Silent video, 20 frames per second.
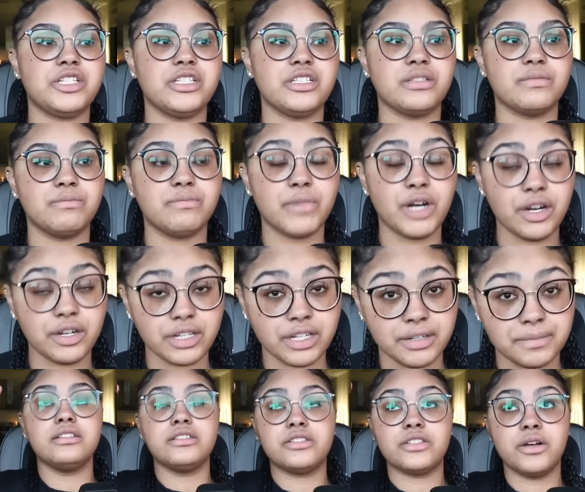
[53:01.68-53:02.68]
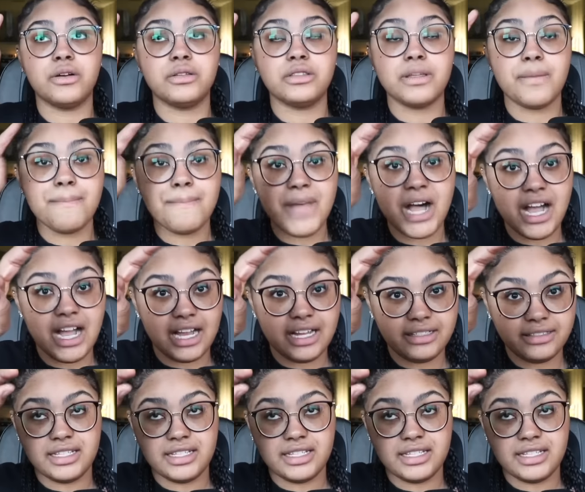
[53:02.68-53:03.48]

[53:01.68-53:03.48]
is murder. So Lamont